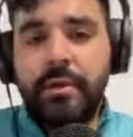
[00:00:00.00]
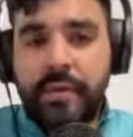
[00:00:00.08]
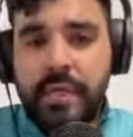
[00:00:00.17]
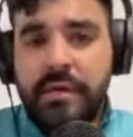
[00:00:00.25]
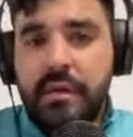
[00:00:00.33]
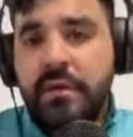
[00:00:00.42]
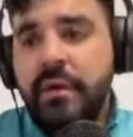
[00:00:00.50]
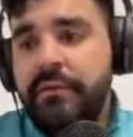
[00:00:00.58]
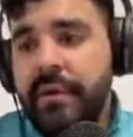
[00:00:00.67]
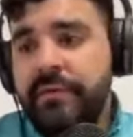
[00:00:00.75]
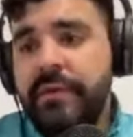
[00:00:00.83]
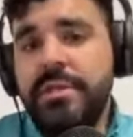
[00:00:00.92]
And then it
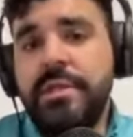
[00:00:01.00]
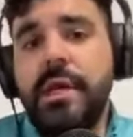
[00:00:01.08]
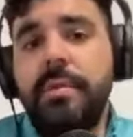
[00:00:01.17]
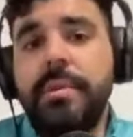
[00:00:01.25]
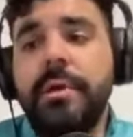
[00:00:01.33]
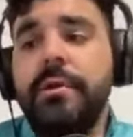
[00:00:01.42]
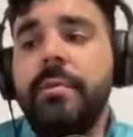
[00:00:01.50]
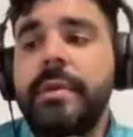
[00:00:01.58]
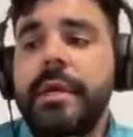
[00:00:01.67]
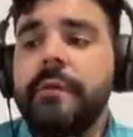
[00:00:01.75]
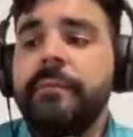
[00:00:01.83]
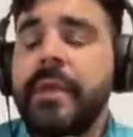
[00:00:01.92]
eventually got bigger and
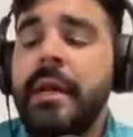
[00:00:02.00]
bigger.